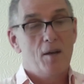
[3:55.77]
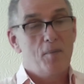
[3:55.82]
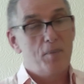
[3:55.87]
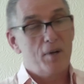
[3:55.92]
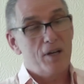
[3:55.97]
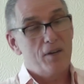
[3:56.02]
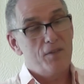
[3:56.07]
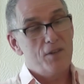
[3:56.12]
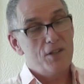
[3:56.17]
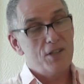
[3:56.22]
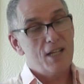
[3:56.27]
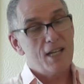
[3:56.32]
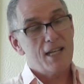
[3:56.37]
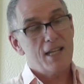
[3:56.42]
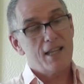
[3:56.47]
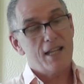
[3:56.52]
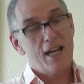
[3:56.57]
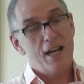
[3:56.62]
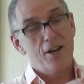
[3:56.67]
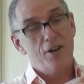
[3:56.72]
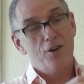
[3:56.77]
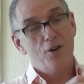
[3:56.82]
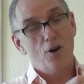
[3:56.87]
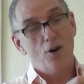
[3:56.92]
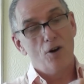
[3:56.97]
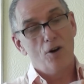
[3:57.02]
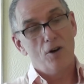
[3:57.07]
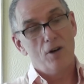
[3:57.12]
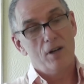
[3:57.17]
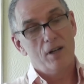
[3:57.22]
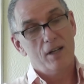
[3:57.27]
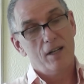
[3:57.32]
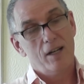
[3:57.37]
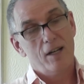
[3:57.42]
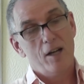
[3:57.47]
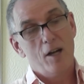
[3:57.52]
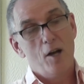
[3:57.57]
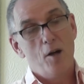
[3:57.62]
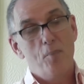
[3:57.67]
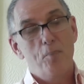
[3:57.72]
But if you take that knot,
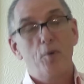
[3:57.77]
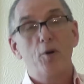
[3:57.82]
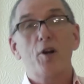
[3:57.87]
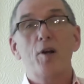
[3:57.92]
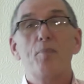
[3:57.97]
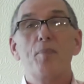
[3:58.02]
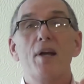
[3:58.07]
put it